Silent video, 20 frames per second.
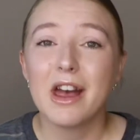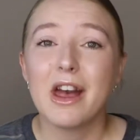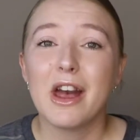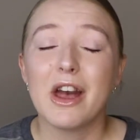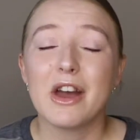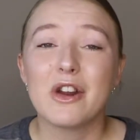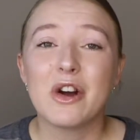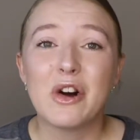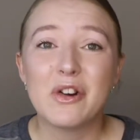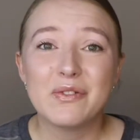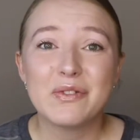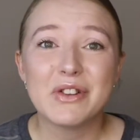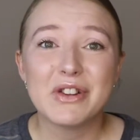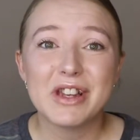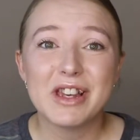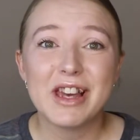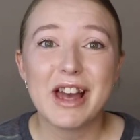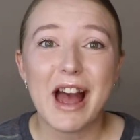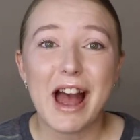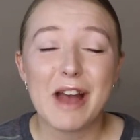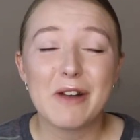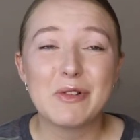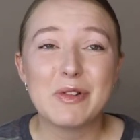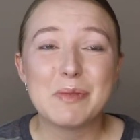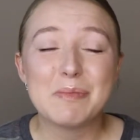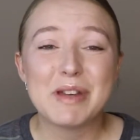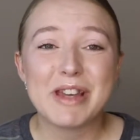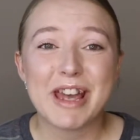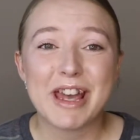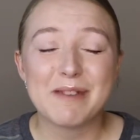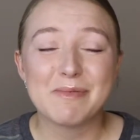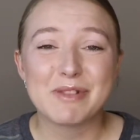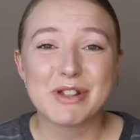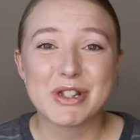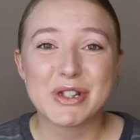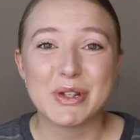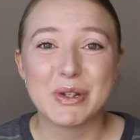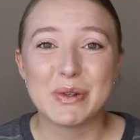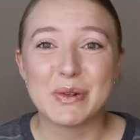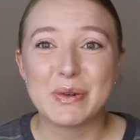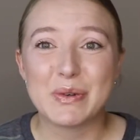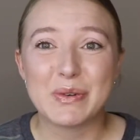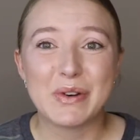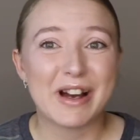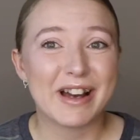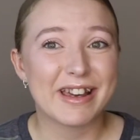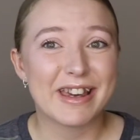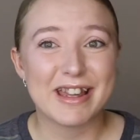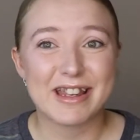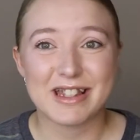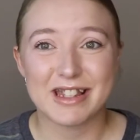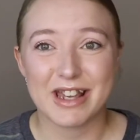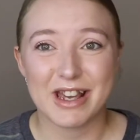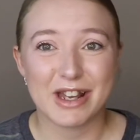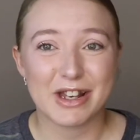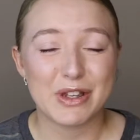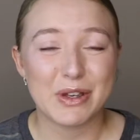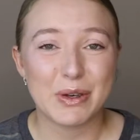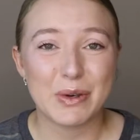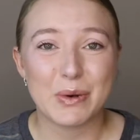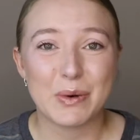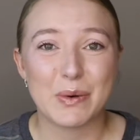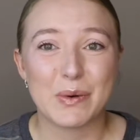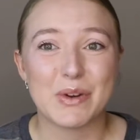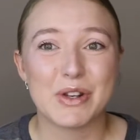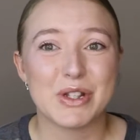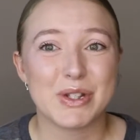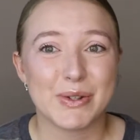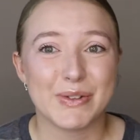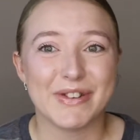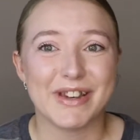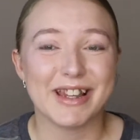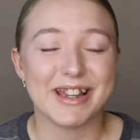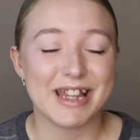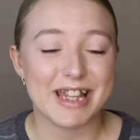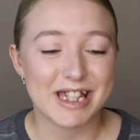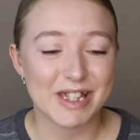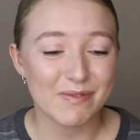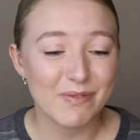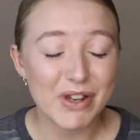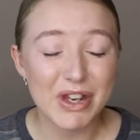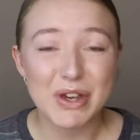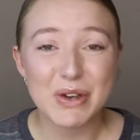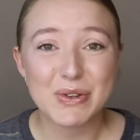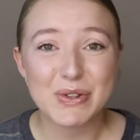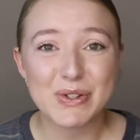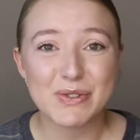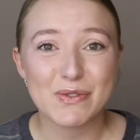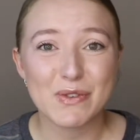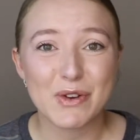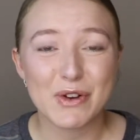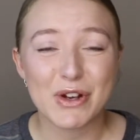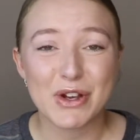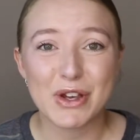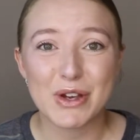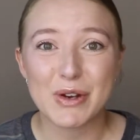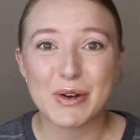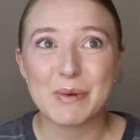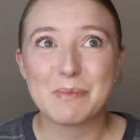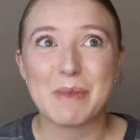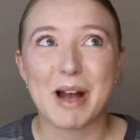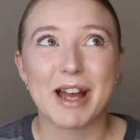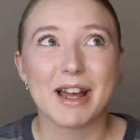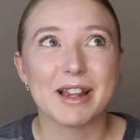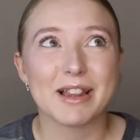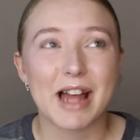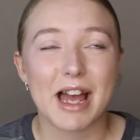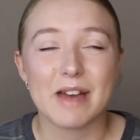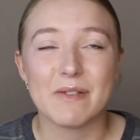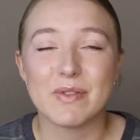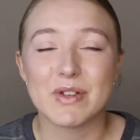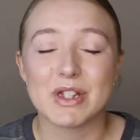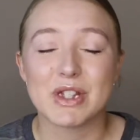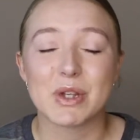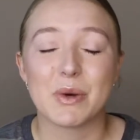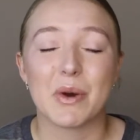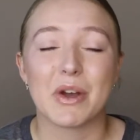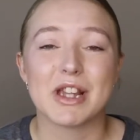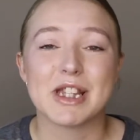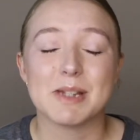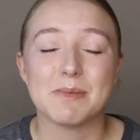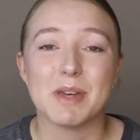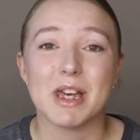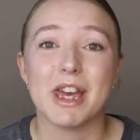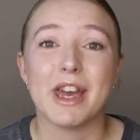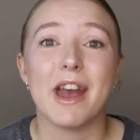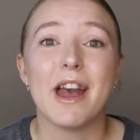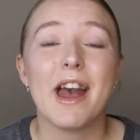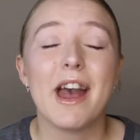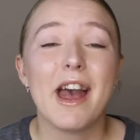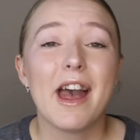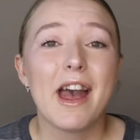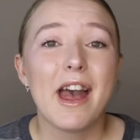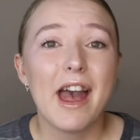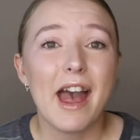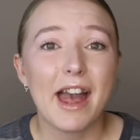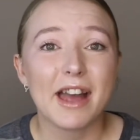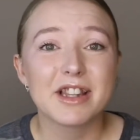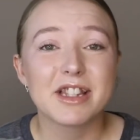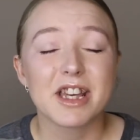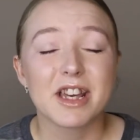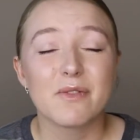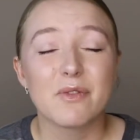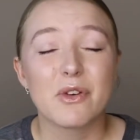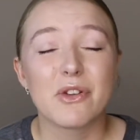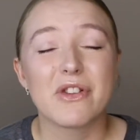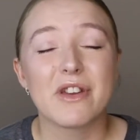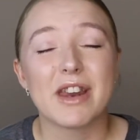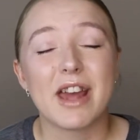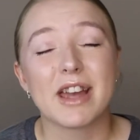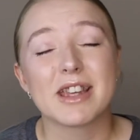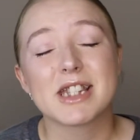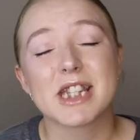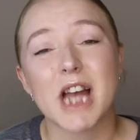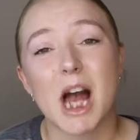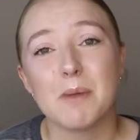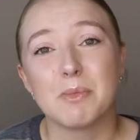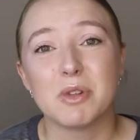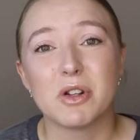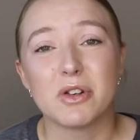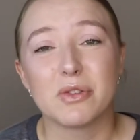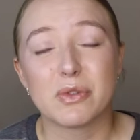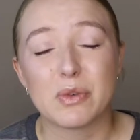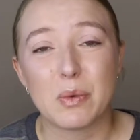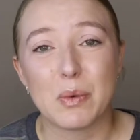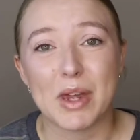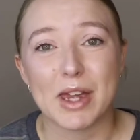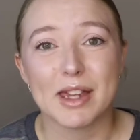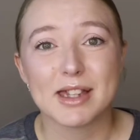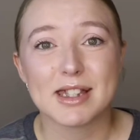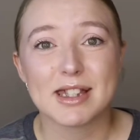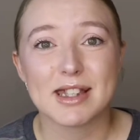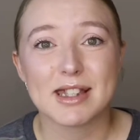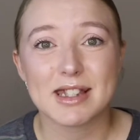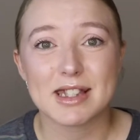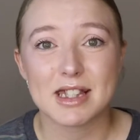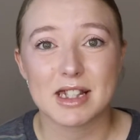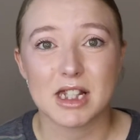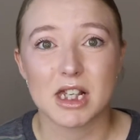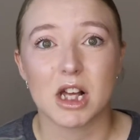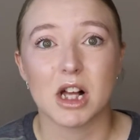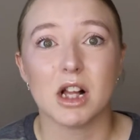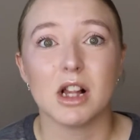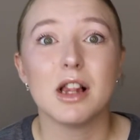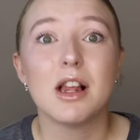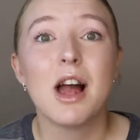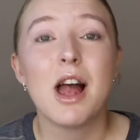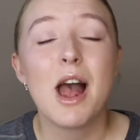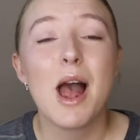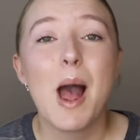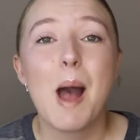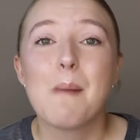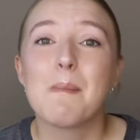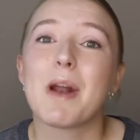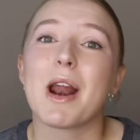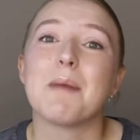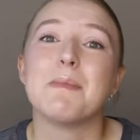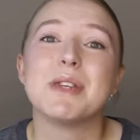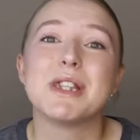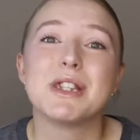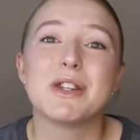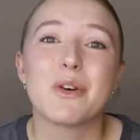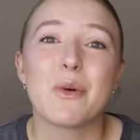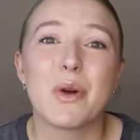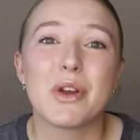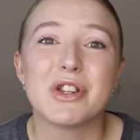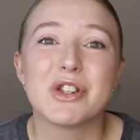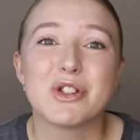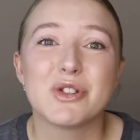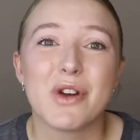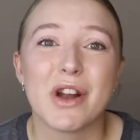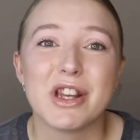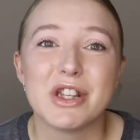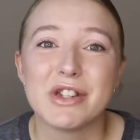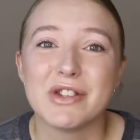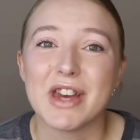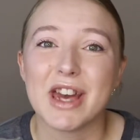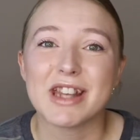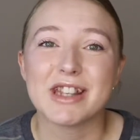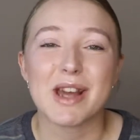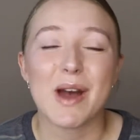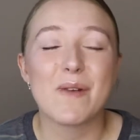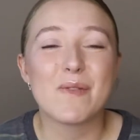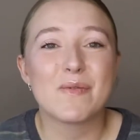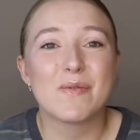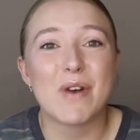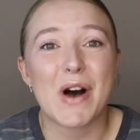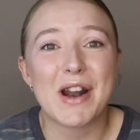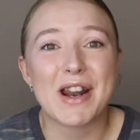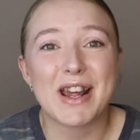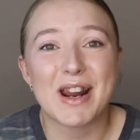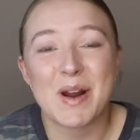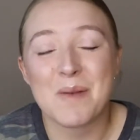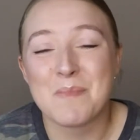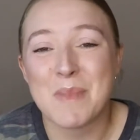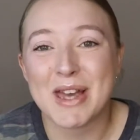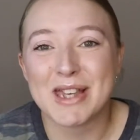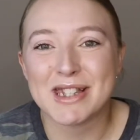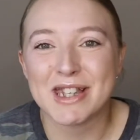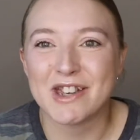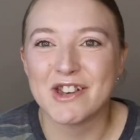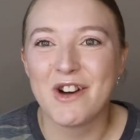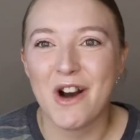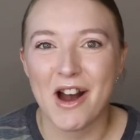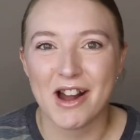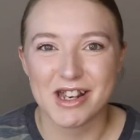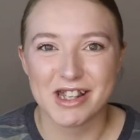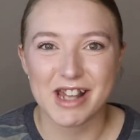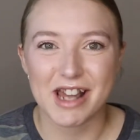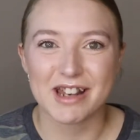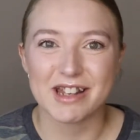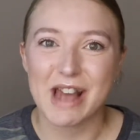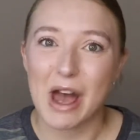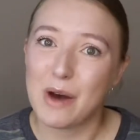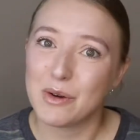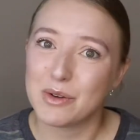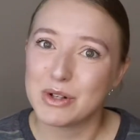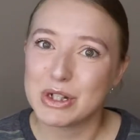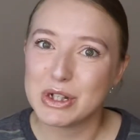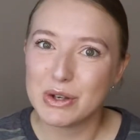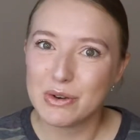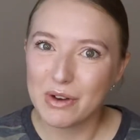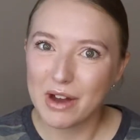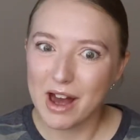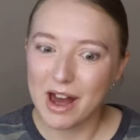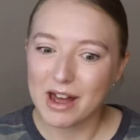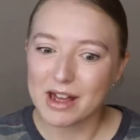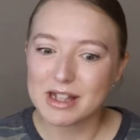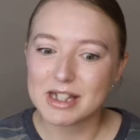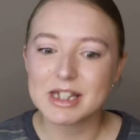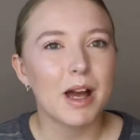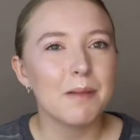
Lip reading: And hopefully I will be able to continue doing these videos for you. My life is going to be hectic for the next couple of weeks still, but I'm still going to try to get fun and amazing content out to you guys.